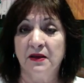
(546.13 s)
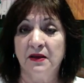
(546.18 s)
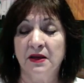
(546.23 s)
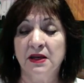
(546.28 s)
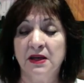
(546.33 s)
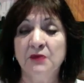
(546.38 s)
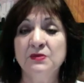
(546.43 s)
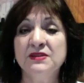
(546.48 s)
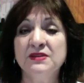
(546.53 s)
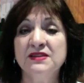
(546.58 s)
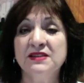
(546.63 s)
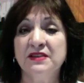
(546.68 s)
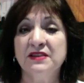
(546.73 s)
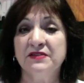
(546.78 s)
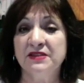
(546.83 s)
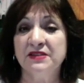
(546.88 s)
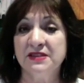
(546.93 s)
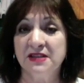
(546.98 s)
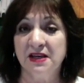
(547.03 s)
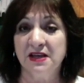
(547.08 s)
He was
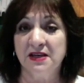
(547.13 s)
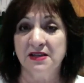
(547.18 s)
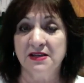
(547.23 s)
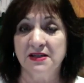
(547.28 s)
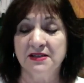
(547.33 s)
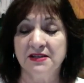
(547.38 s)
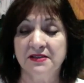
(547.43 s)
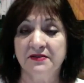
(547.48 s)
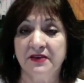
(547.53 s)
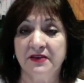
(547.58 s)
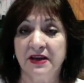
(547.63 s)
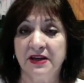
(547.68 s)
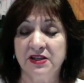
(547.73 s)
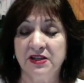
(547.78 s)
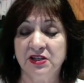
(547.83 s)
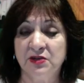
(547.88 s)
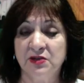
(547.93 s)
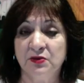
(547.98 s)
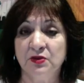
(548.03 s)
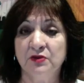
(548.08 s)
17 years of age.
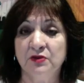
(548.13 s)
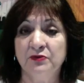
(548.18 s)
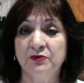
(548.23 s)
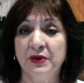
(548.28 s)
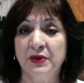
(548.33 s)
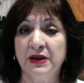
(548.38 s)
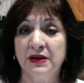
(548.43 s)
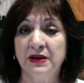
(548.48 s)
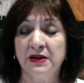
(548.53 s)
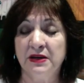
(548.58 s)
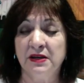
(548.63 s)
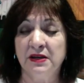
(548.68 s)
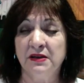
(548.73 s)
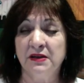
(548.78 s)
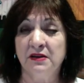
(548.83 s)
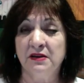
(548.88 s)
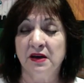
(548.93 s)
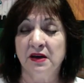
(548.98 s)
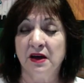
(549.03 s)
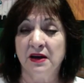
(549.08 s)
He
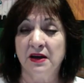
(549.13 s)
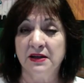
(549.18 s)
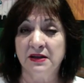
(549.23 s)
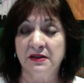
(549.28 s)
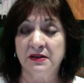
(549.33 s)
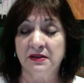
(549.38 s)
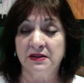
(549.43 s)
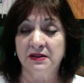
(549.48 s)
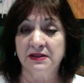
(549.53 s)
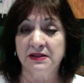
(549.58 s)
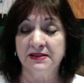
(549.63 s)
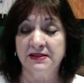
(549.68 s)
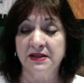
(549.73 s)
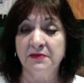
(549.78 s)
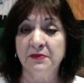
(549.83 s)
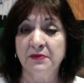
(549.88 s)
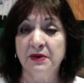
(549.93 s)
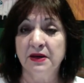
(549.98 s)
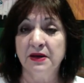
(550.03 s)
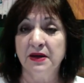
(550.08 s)
died in the
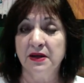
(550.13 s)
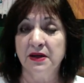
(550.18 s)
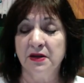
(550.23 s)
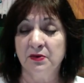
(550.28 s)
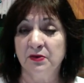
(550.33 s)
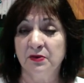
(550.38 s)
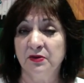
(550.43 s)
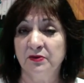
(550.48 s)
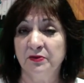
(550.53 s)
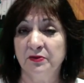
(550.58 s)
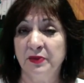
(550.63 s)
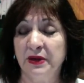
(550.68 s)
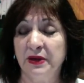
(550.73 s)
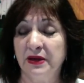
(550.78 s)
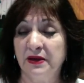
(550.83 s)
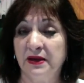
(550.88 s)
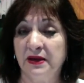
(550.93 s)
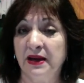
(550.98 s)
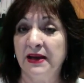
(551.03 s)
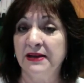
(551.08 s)
December. He would have
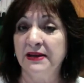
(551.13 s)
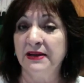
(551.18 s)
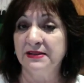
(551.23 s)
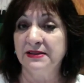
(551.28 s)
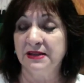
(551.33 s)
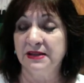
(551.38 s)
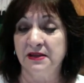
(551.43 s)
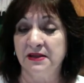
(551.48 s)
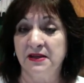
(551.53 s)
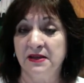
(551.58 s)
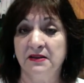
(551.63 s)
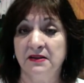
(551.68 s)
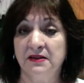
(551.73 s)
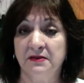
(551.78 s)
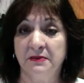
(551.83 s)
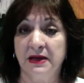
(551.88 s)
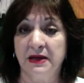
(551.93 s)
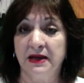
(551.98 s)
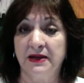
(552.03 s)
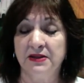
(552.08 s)
been 18 in the
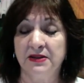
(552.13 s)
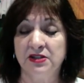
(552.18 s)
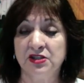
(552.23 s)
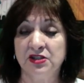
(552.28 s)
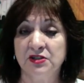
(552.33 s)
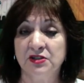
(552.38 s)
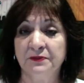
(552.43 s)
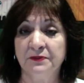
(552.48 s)
March.